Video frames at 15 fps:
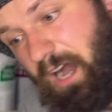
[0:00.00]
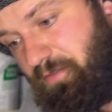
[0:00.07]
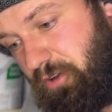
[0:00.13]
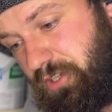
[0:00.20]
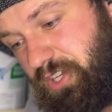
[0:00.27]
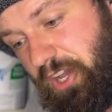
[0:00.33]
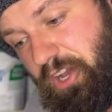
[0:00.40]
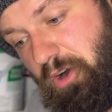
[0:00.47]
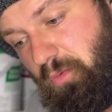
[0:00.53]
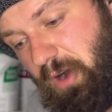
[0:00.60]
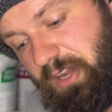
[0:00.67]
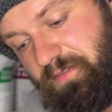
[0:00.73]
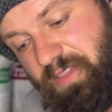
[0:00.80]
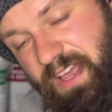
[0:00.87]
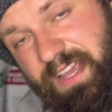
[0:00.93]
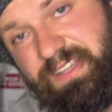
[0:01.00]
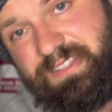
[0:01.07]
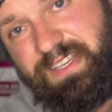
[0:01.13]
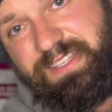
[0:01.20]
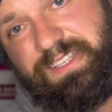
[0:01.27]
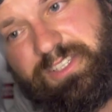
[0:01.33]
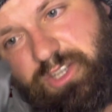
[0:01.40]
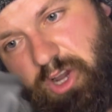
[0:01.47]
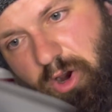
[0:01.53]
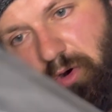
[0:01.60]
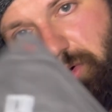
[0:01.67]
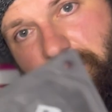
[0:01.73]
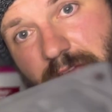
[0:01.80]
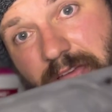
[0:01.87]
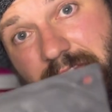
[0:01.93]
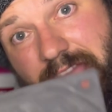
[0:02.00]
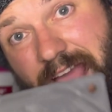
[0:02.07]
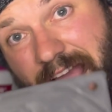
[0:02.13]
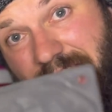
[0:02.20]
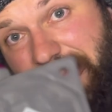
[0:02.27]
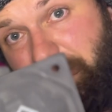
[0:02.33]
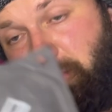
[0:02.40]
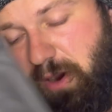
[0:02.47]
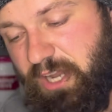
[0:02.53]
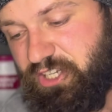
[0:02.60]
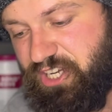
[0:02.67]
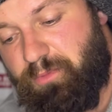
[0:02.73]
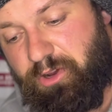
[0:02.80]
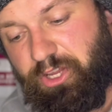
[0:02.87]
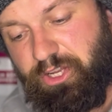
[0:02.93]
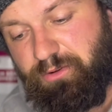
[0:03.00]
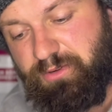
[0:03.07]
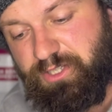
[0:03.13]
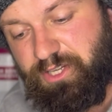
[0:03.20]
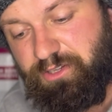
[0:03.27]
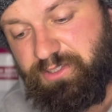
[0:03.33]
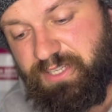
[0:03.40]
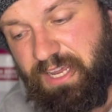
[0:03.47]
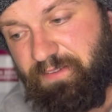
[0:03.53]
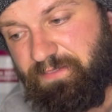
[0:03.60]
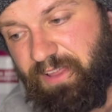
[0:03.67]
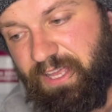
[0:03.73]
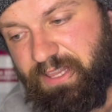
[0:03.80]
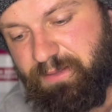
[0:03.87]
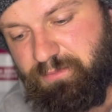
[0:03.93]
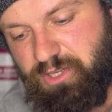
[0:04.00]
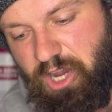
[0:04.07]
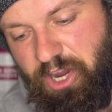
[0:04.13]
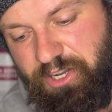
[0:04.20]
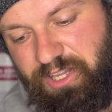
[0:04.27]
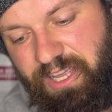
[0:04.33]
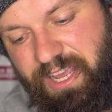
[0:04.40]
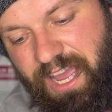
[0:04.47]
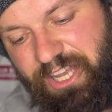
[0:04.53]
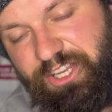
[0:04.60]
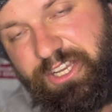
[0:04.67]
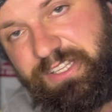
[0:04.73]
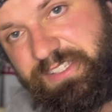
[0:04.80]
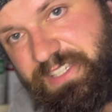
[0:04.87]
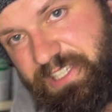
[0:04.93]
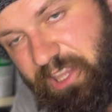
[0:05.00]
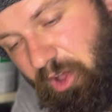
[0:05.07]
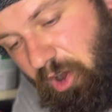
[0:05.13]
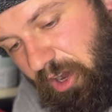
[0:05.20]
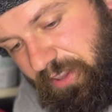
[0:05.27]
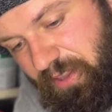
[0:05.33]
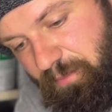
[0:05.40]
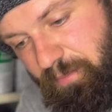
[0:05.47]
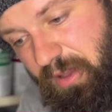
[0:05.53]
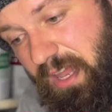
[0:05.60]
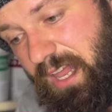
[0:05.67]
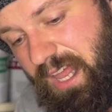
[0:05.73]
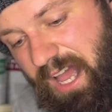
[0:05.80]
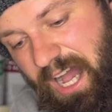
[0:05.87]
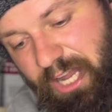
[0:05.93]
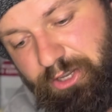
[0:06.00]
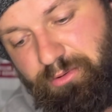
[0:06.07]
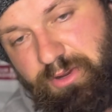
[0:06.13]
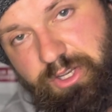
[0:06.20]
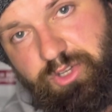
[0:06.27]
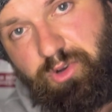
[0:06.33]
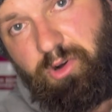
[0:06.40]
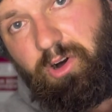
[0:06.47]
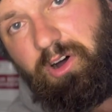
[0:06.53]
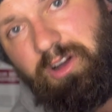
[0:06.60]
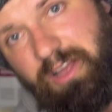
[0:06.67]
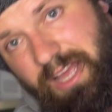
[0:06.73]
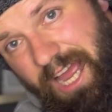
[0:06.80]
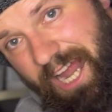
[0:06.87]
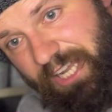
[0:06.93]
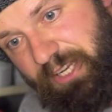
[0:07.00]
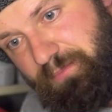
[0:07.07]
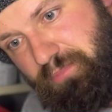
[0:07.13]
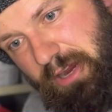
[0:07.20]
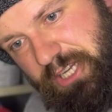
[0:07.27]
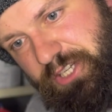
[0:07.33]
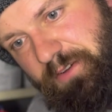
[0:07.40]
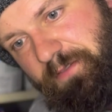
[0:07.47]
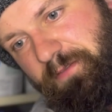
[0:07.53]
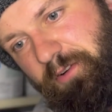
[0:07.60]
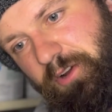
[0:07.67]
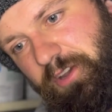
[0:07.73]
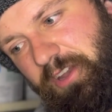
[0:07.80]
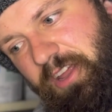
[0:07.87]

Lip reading: also got one of these. This is called a wedgie. What you do is you deflate them totally and you can slide them under a door and you press your foot